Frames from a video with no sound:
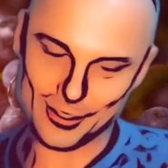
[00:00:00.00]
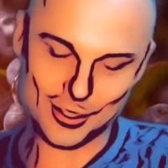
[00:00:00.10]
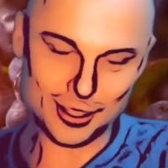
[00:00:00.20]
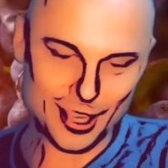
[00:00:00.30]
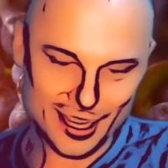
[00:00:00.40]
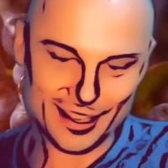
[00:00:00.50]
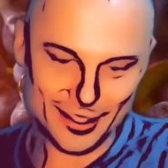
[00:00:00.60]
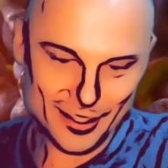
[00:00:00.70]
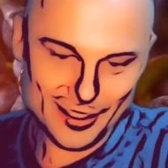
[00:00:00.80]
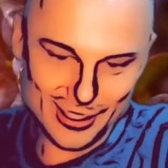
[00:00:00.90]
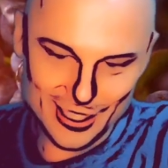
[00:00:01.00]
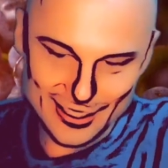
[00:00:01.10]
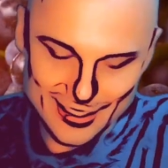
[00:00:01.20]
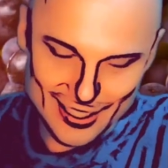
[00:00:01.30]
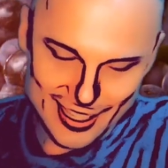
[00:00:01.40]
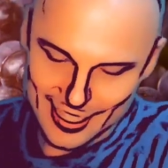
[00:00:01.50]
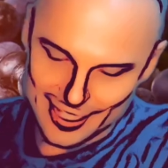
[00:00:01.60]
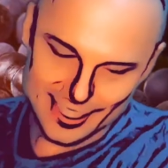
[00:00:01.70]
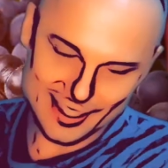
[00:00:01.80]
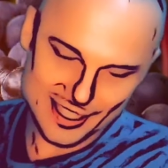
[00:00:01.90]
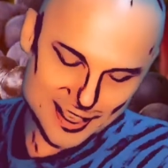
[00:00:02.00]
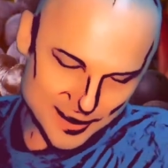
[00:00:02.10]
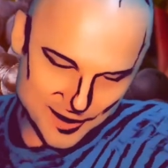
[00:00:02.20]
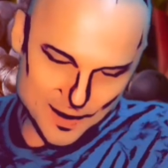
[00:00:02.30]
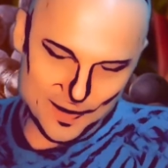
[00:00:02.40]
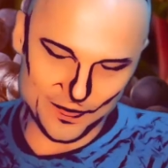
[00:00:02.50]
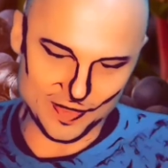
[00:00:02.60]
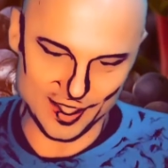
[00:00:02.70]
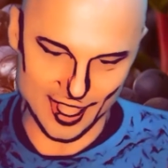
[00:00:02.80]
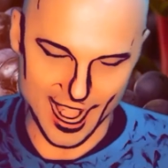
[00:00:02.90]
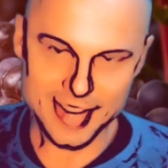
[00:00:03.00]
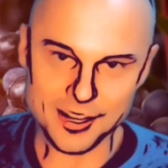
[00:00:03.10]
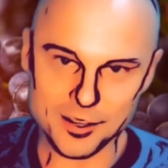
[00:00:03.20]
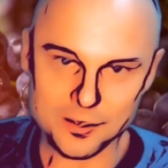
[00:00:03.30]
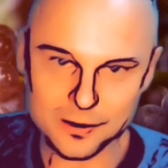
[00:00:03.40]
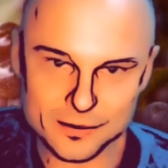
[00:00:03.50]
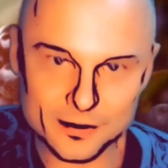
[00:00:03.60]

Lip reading: is a lot to say, and I know